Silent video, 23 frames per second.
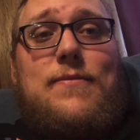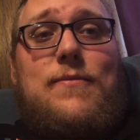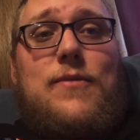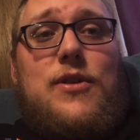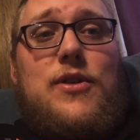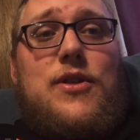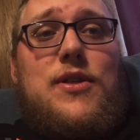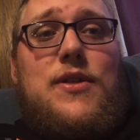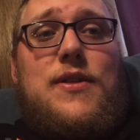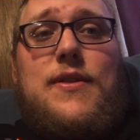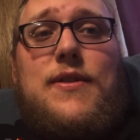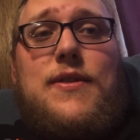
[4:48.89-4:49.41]

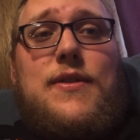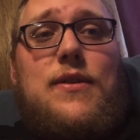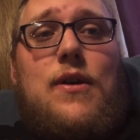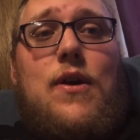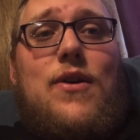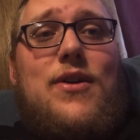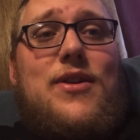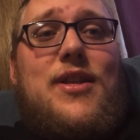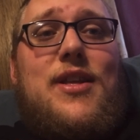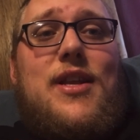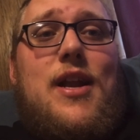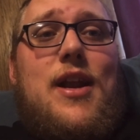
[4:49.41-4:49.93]
which is
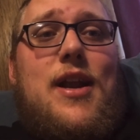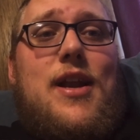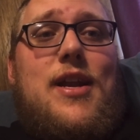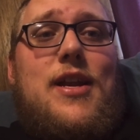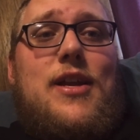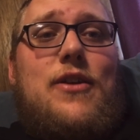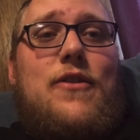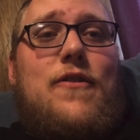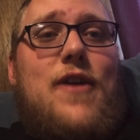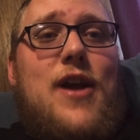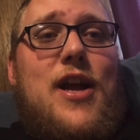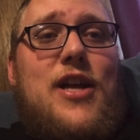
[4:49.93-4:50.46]
all that I need
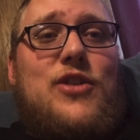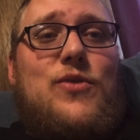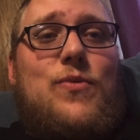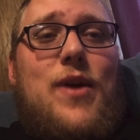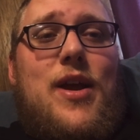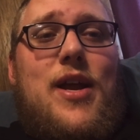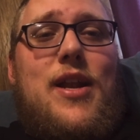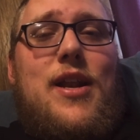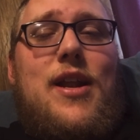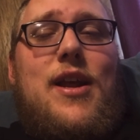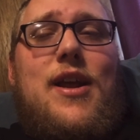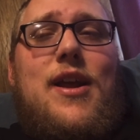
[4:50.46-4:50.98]
to
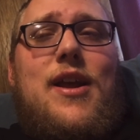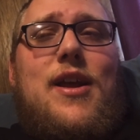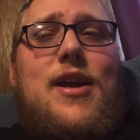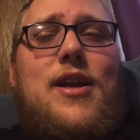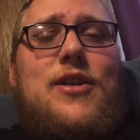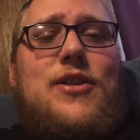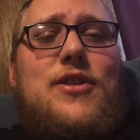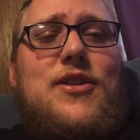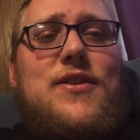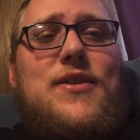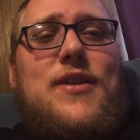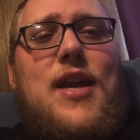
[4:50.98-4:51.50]
graduate,
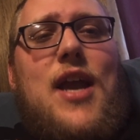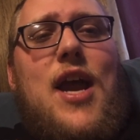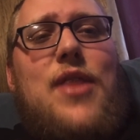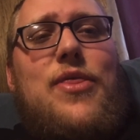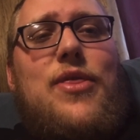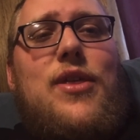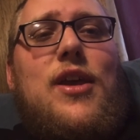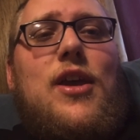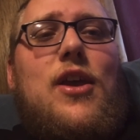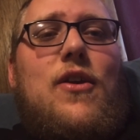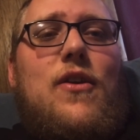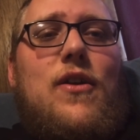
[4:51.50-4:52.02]
and she's like, I
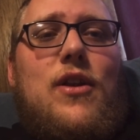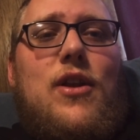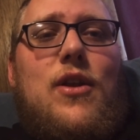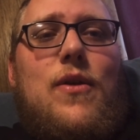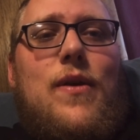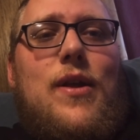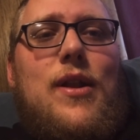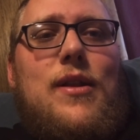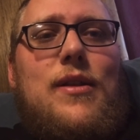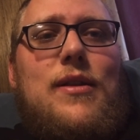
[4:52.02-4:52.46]
think you can do it.